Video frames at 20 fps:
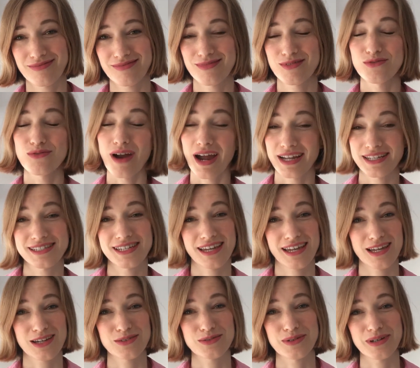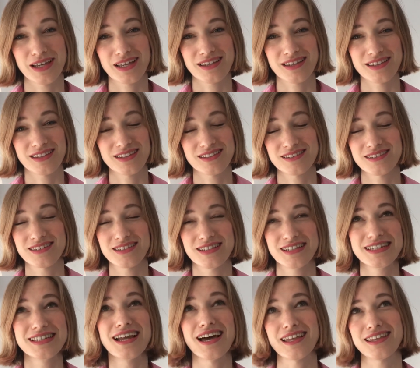writing with
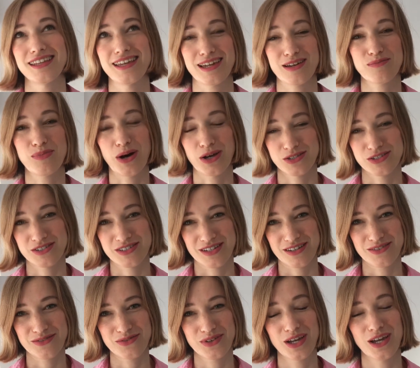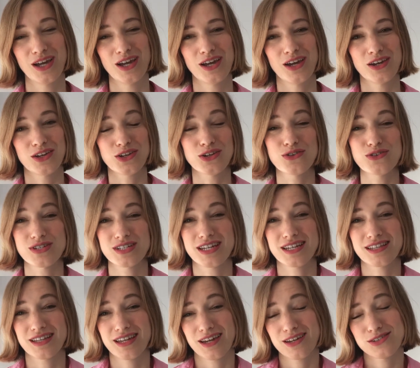nothing positive. Usually
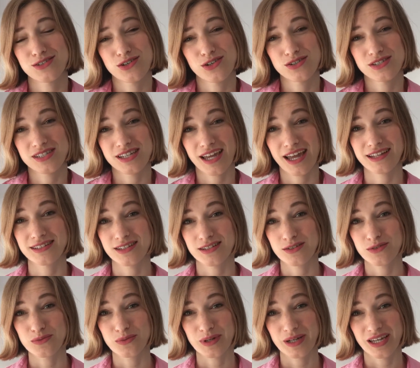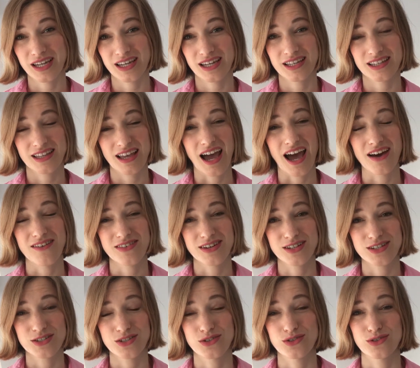they associate it with having
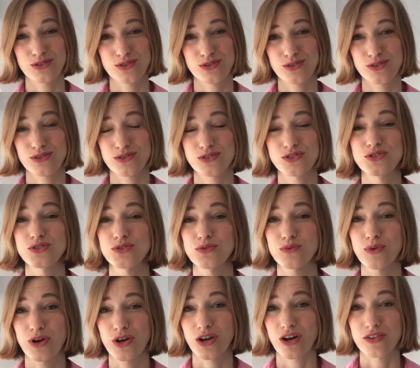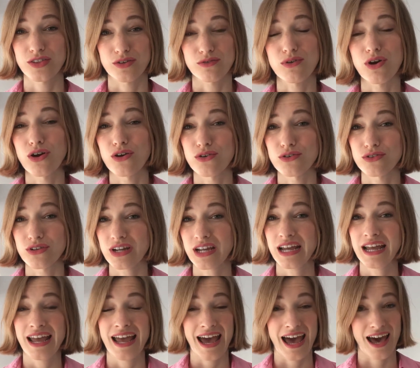to do work on their own,
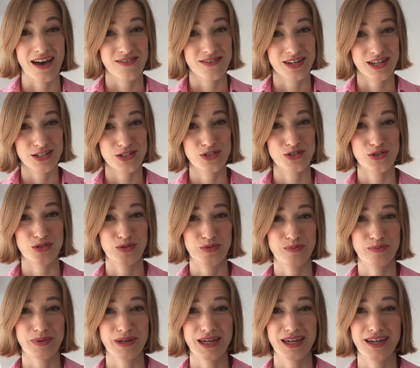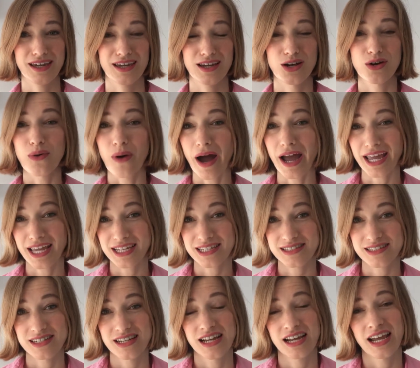having to be
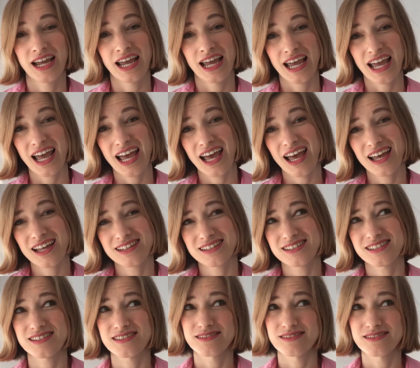quiet, and